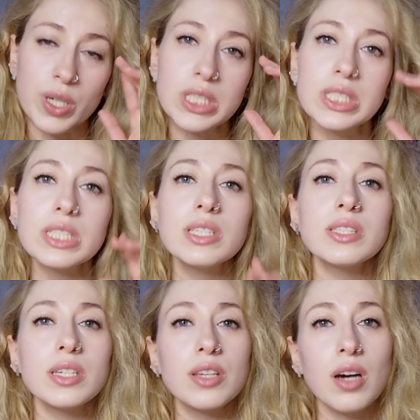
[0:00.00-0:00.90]
whether this
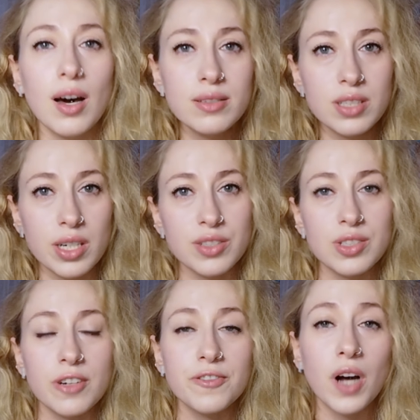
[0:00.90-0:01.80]
is in the
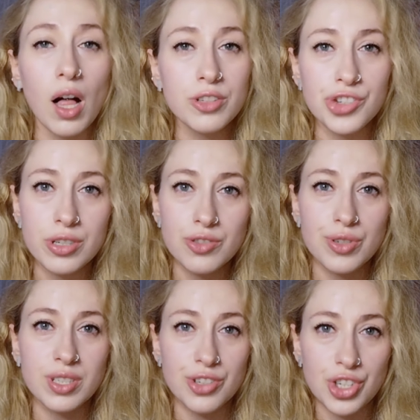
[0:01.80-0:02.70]
context of culture,
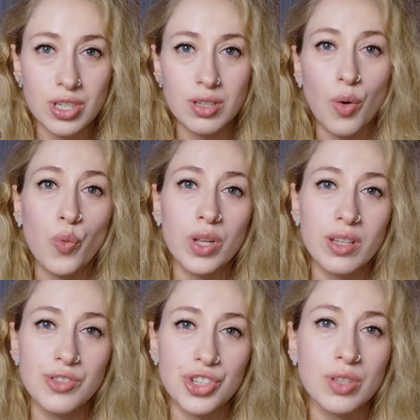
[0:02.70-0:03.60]
tradition,
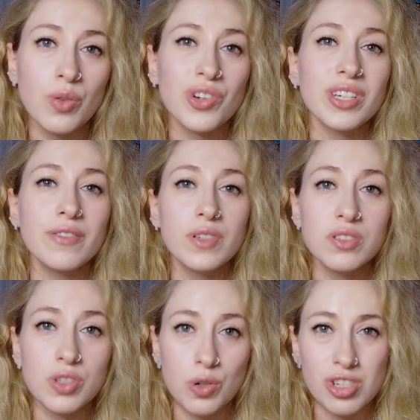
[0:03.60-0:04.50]
religion, or even
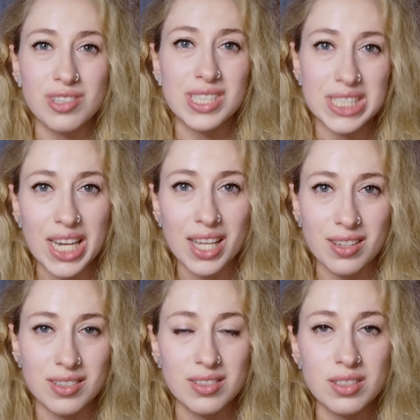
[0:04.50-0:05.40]
social
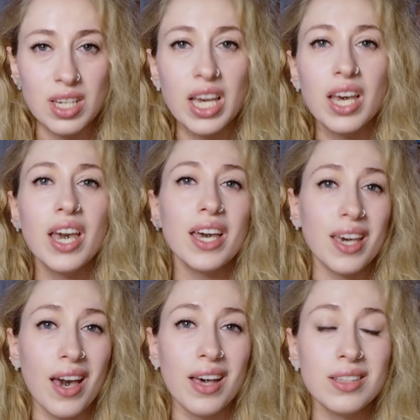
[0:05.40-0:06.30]
status
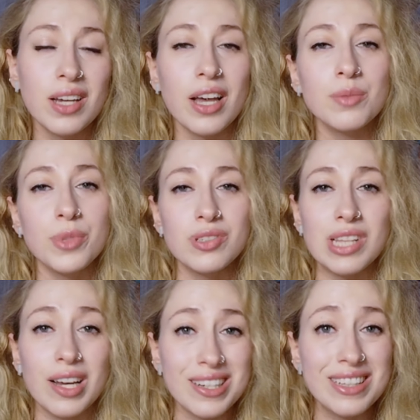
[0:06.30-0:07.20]
can and
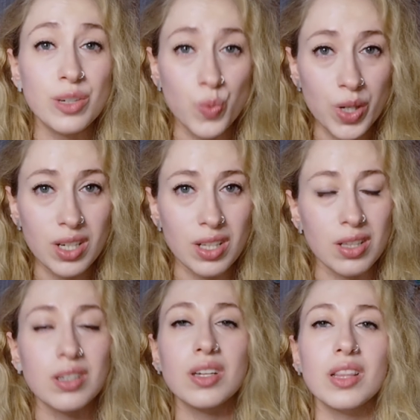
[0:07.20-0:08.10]
most likely
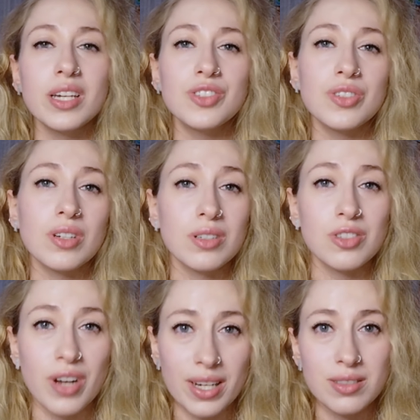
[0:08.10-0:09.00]
will lead to a
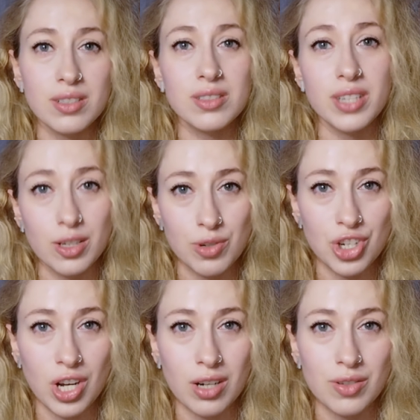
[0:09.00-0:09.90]
contracted sacral
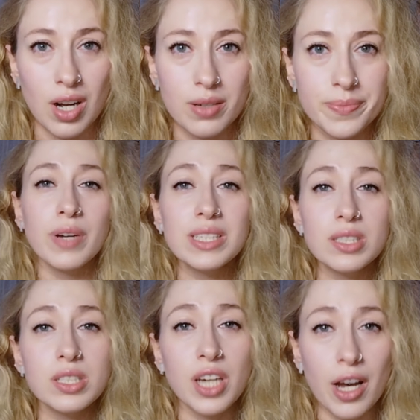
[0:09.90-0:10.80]
chakra.
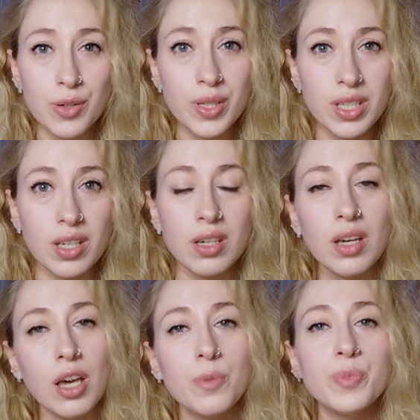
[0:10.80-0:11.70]
Parental
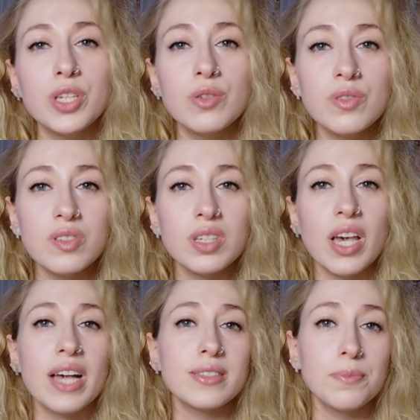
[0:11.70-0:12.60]
tyranny, abuse
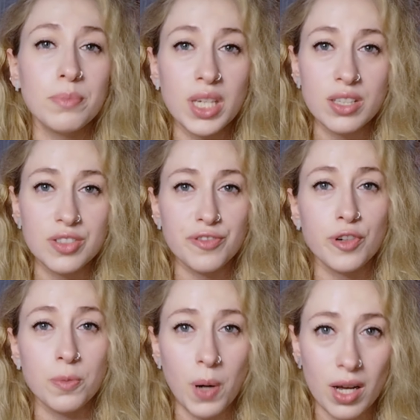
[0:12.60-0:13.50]
as a means
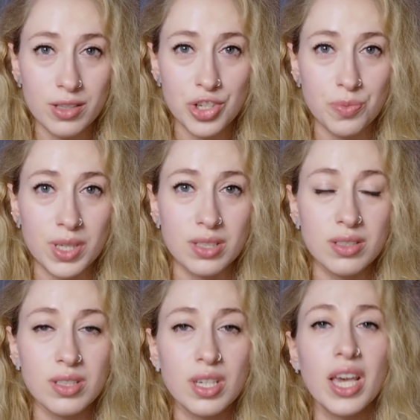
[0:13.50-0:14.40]
for
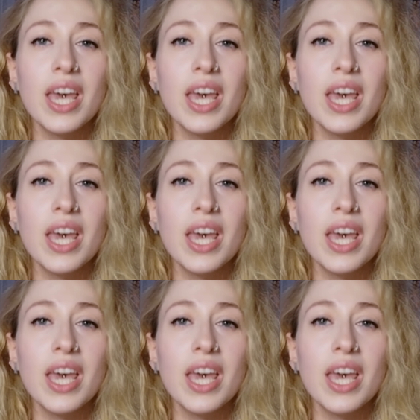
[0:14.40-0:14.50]
punishment,